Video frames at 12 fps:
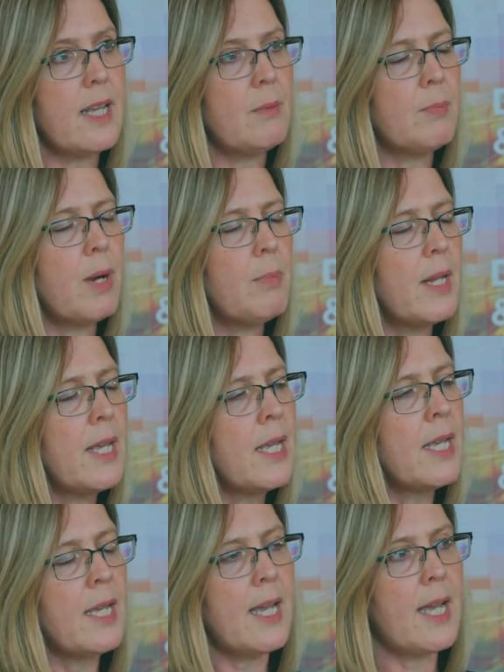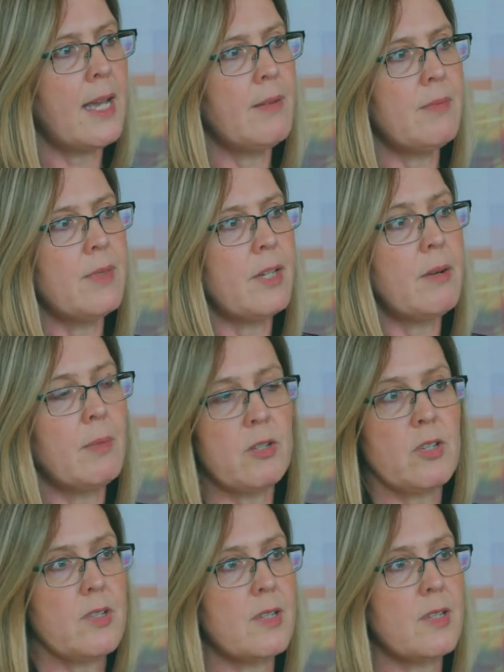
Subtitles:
properly. The criminal justice